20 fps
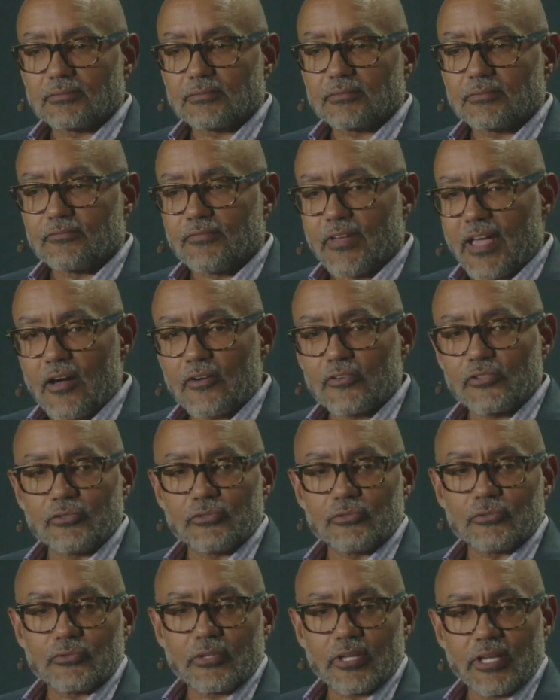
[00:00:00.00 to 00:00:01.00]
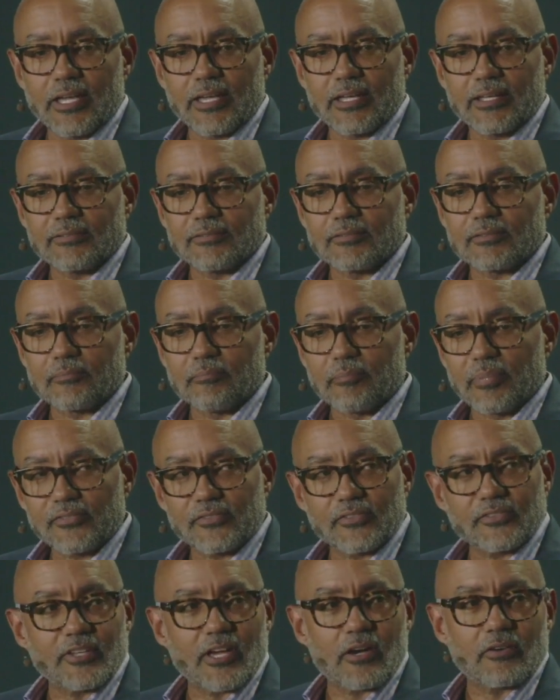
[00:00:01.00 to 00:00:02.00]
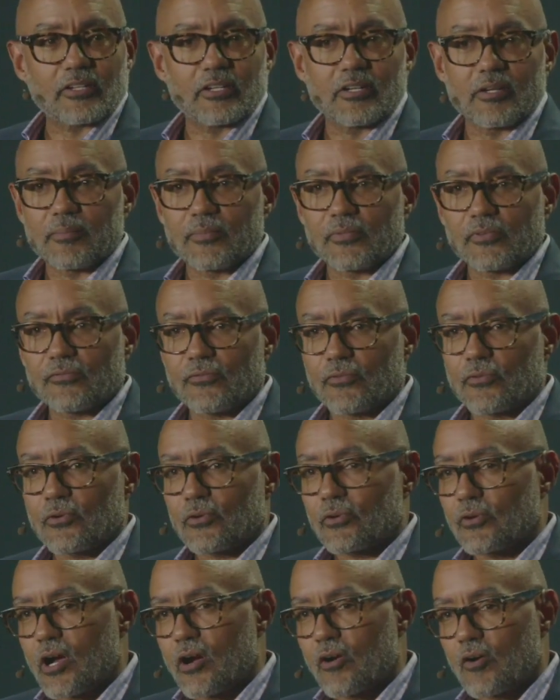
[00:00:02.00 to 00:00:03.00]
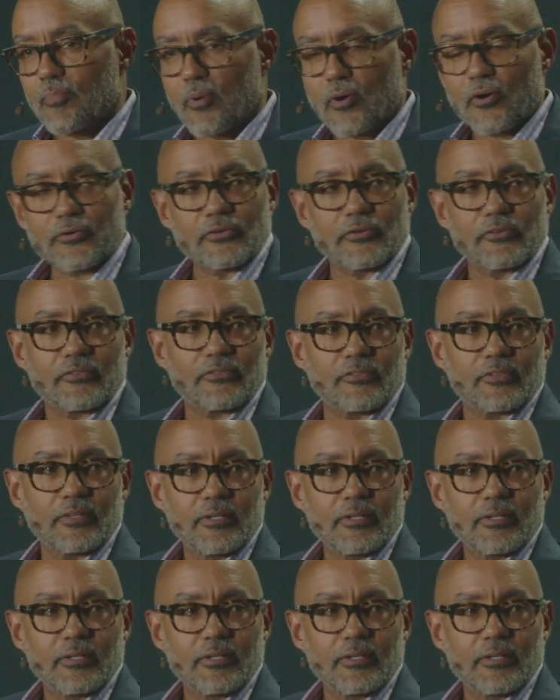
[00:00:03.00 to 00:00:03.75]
value and business outcomes for our partners,